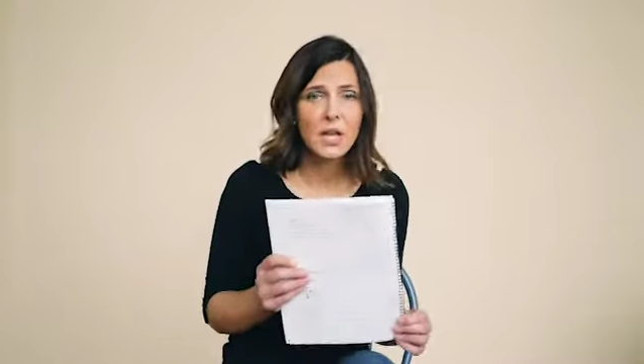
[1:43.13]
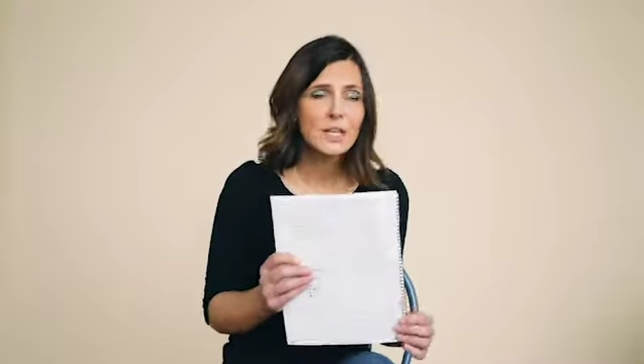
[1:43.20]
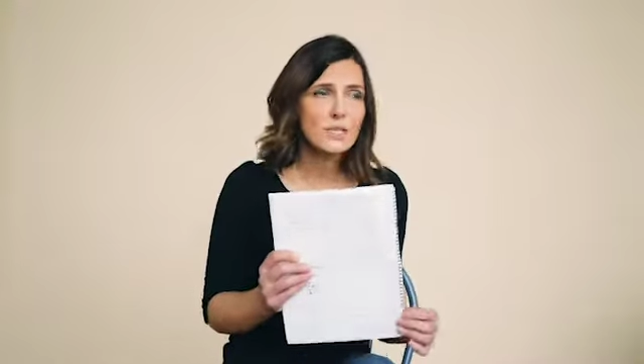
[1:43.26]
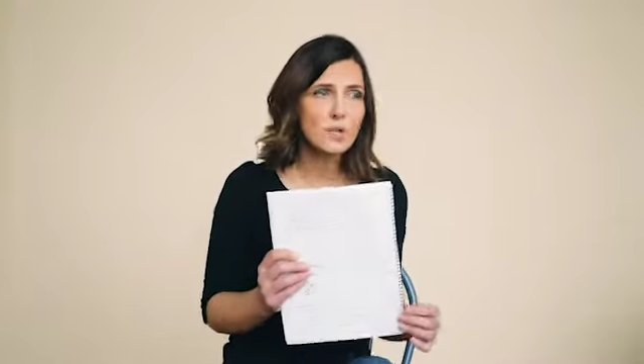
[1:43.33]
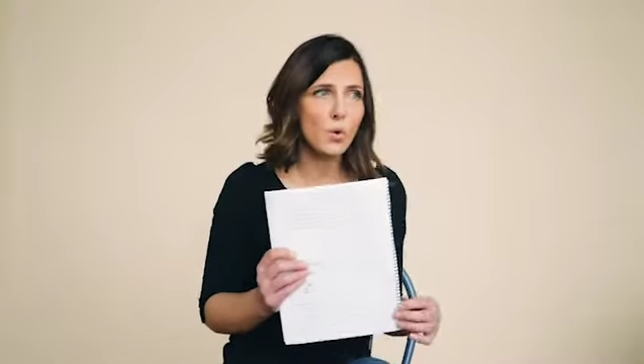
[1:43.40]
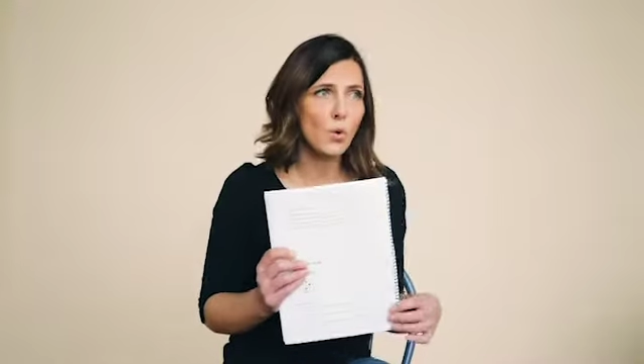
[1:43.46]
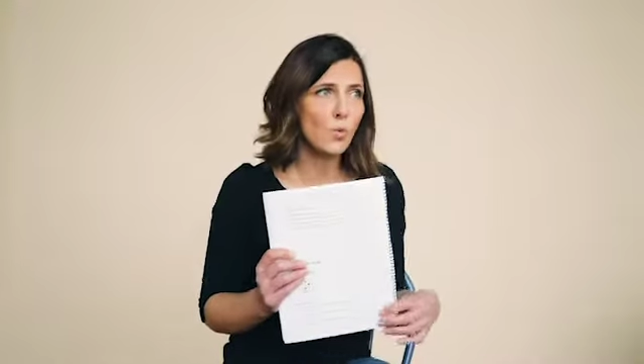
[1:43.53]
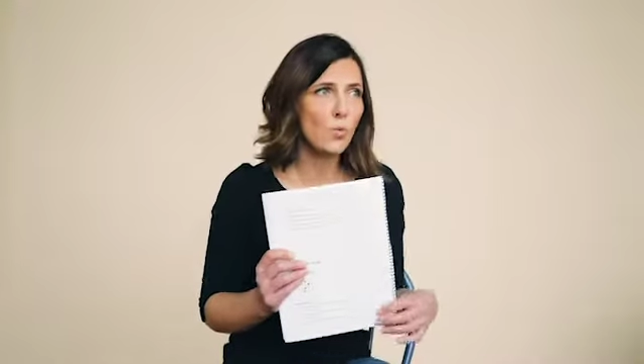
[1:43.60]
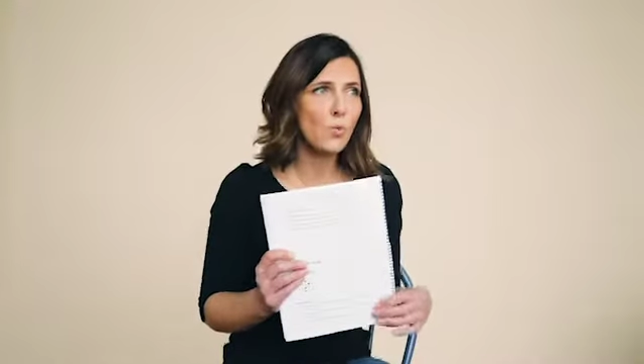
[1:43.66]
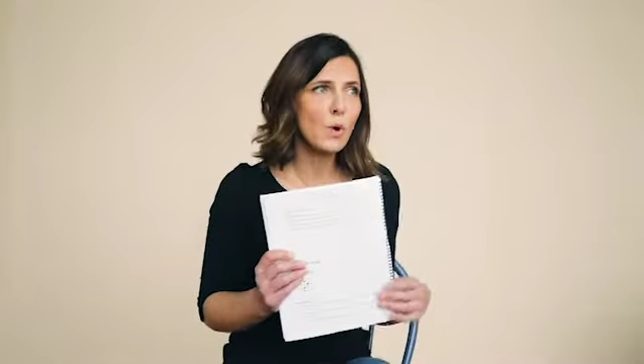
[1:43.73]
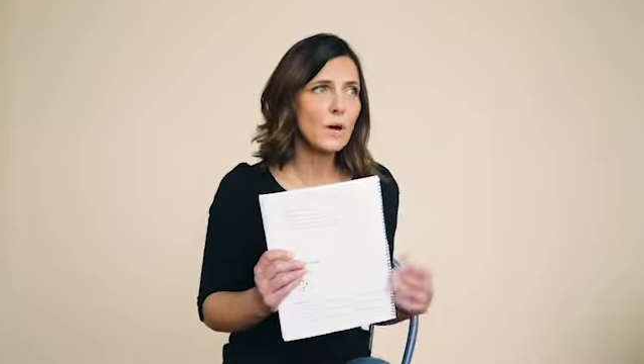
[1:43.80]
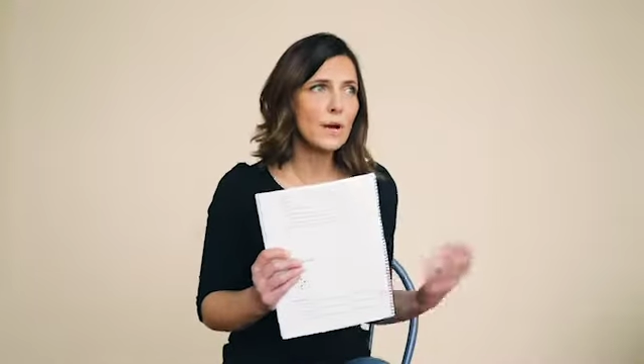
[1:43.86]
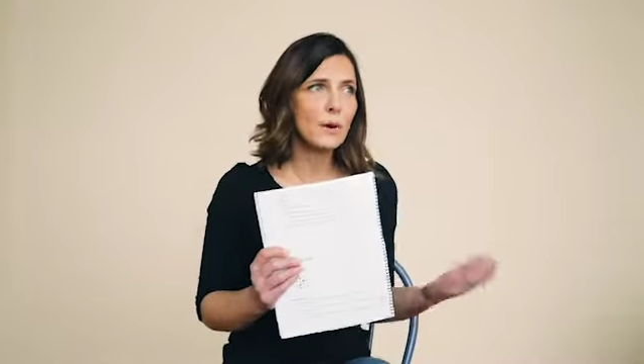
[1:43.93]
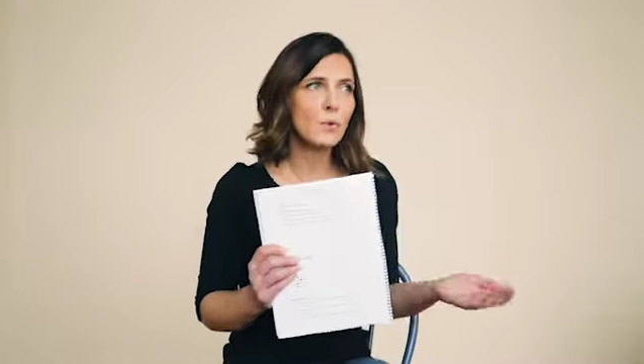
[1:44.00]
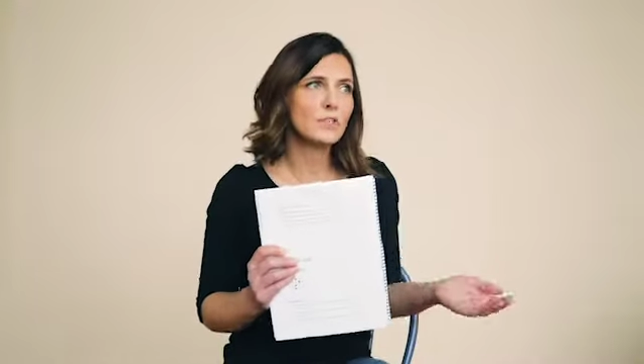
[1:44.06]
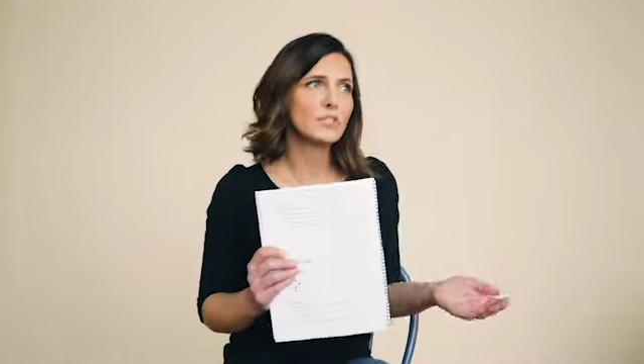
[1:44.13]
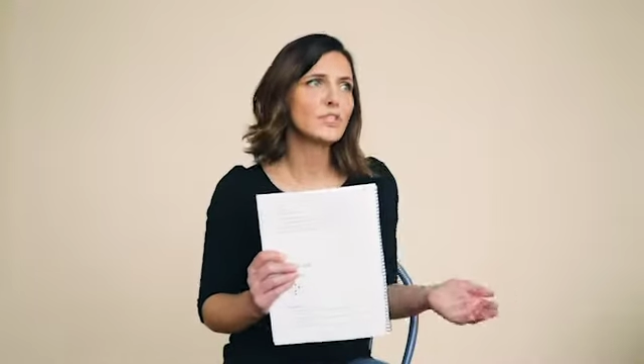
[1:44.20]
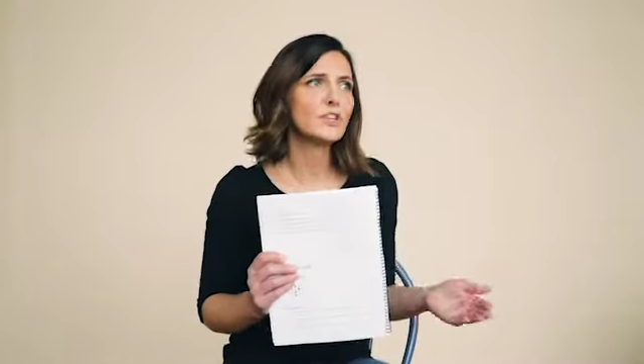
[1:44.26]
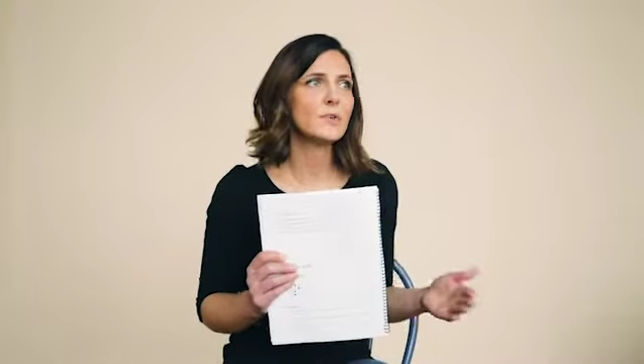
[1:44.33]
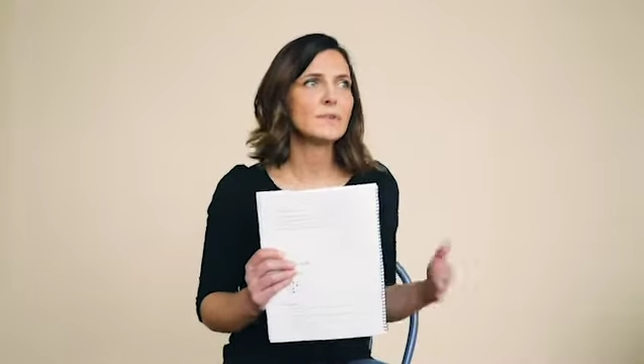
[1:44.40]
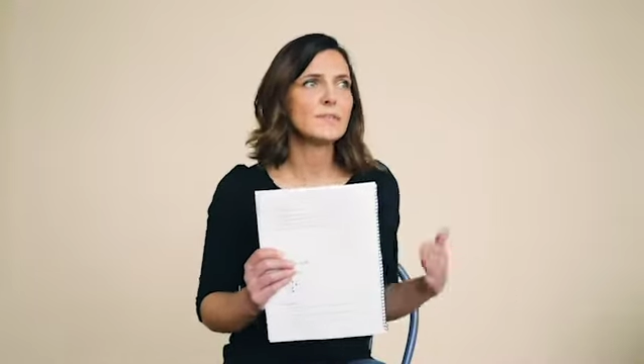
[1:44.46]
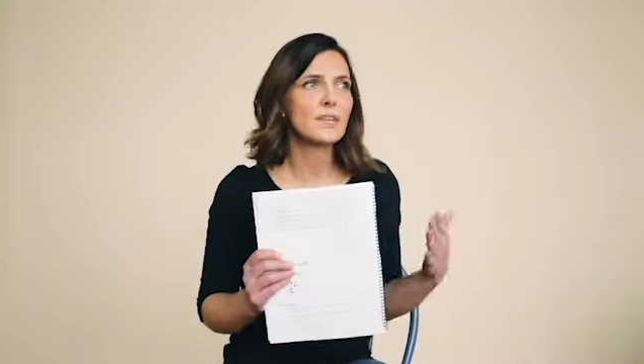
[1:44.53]
So what I want you
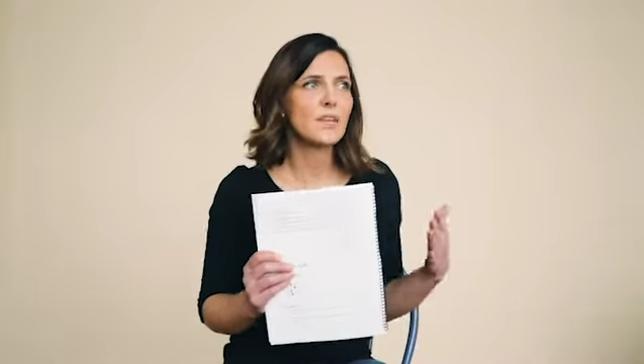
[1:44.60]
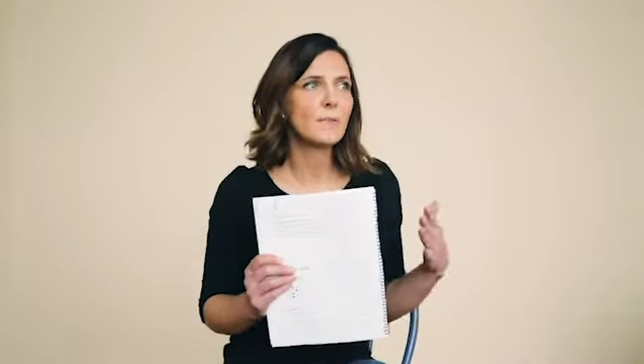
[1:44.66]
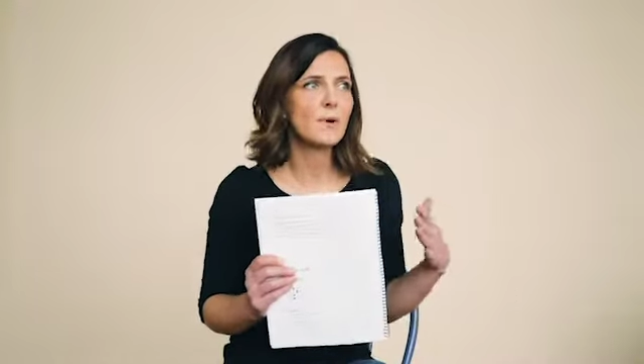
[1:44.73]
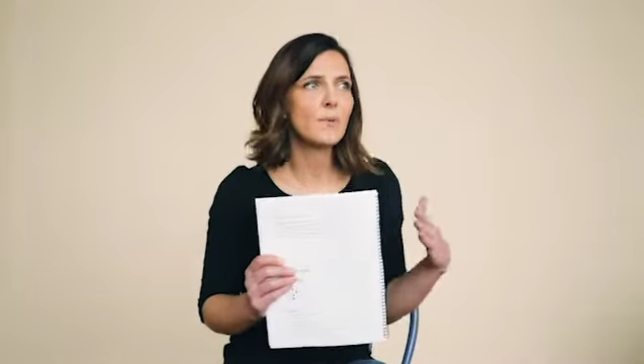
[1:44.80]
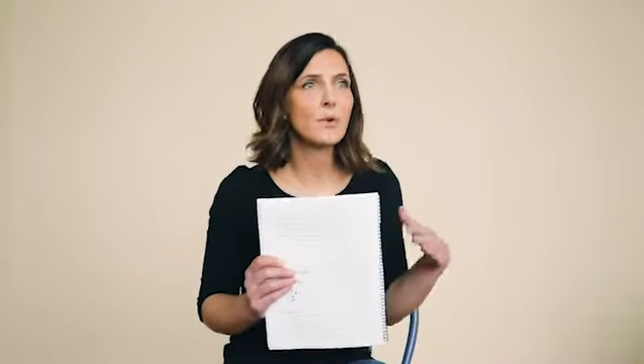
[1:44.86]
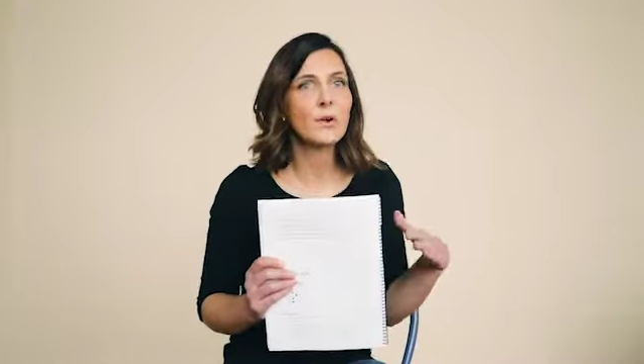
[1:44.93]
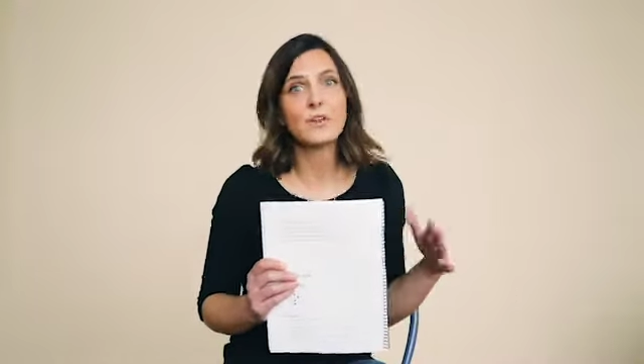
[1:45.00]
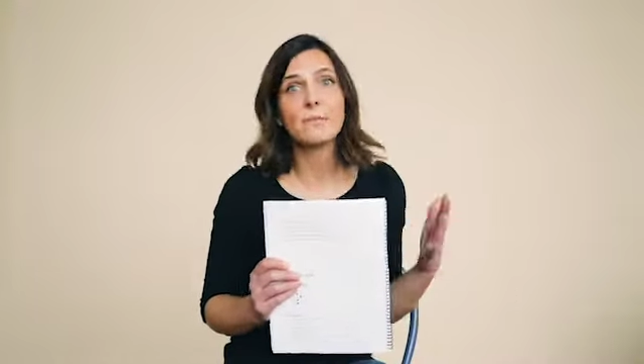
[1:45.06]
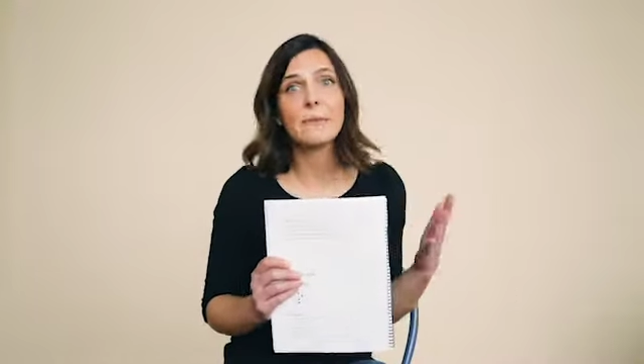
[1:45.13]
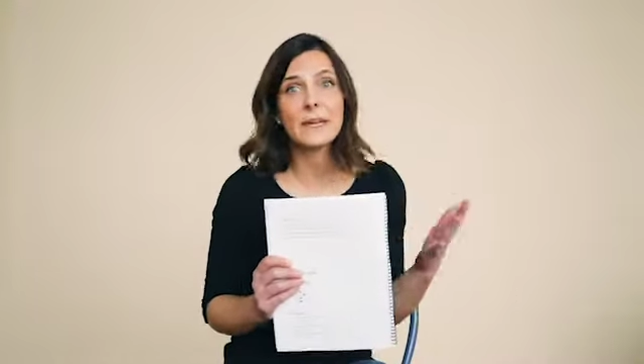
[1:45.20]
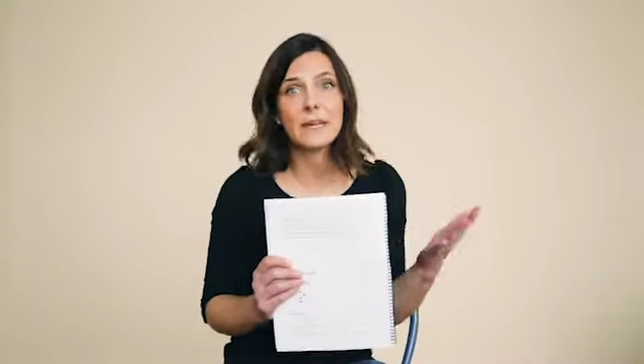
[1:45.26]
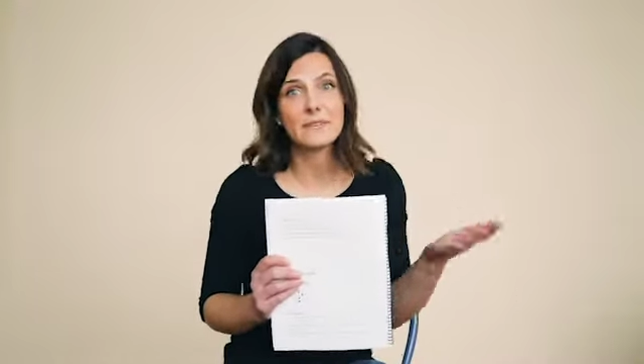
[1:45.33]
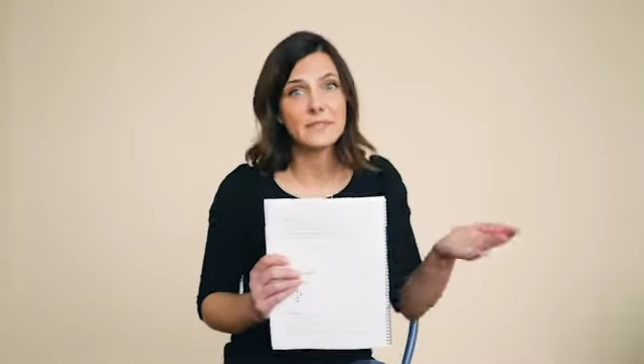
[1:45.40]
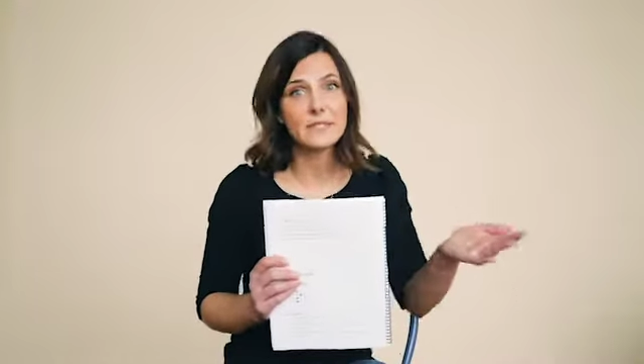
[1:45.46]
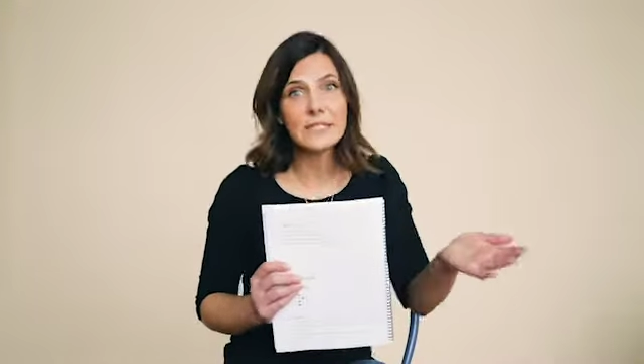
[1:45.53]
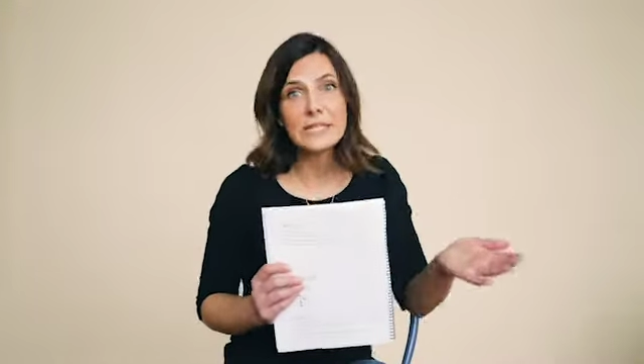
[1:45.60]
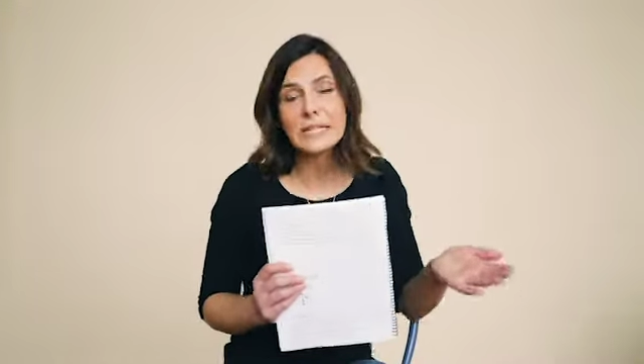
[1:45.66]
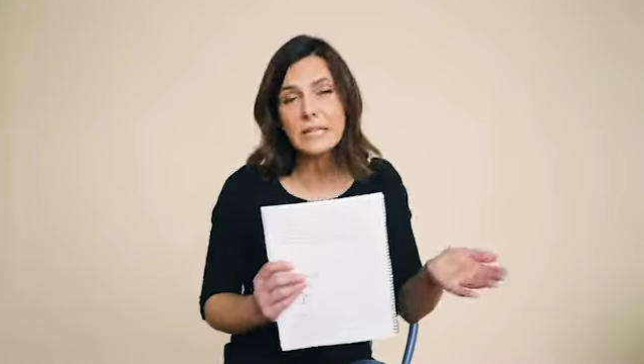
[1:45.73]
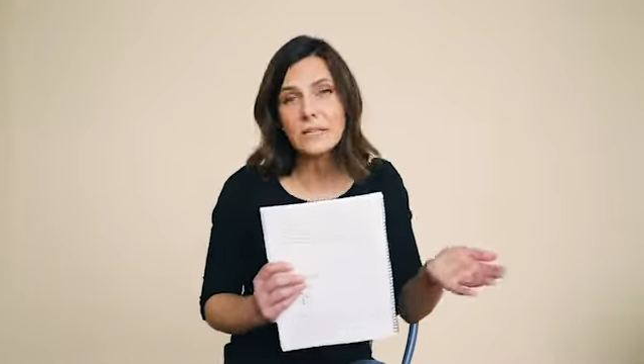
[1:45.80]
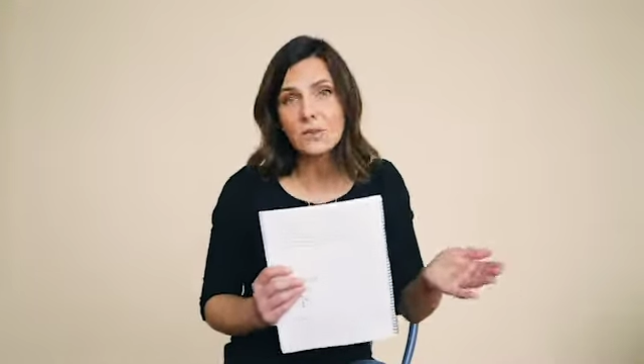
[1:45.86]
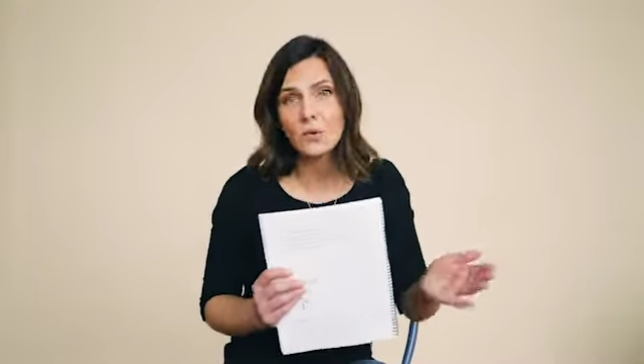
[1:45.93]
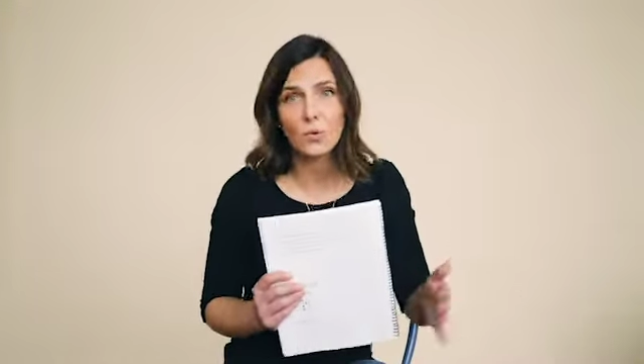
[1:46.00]
to do is think about where you may have seen